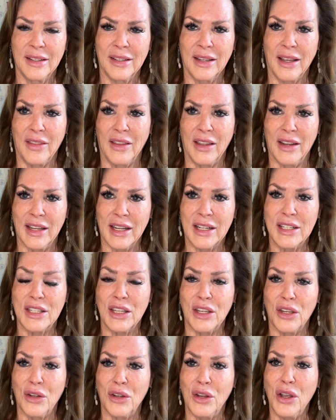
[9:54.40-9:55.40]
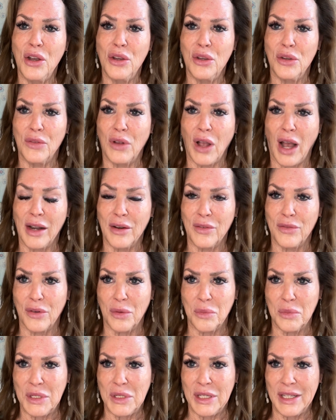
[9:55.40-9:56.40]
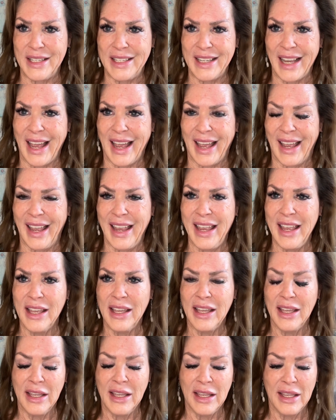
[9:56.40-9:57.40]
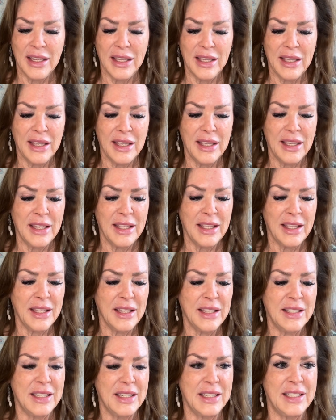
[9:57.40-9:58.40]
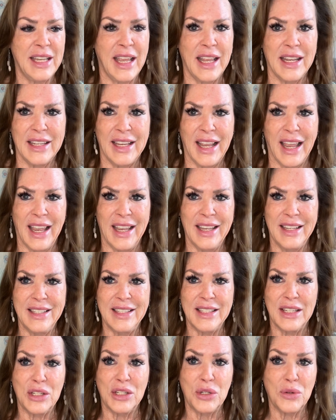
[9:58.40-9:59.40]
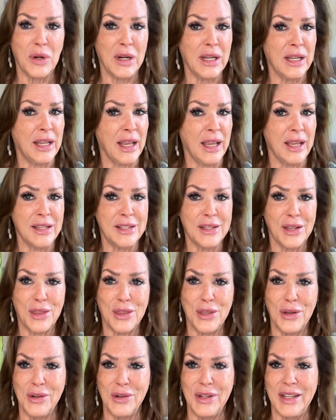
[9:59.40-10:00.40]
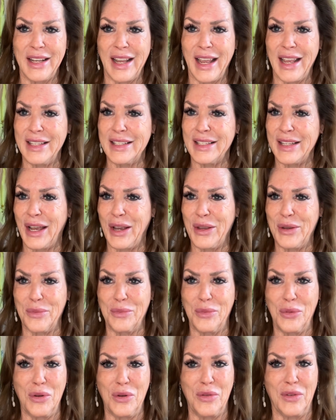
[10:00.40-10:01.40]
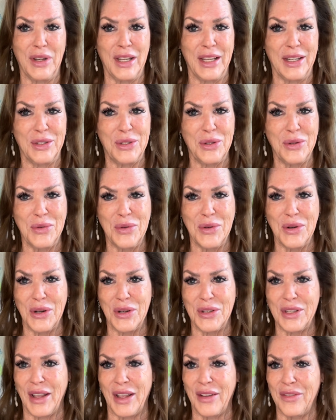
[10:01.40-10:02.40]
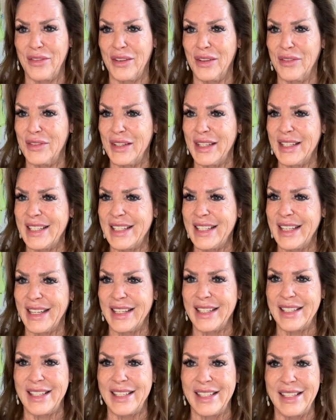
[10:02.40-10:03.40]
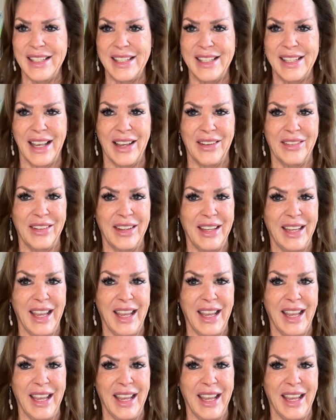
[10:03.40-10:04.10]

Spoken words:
And then next thing you know, you've gotten from today to 10 days, to 20 days, to 30 days. And now you're moving in towards that 50, 60, 70,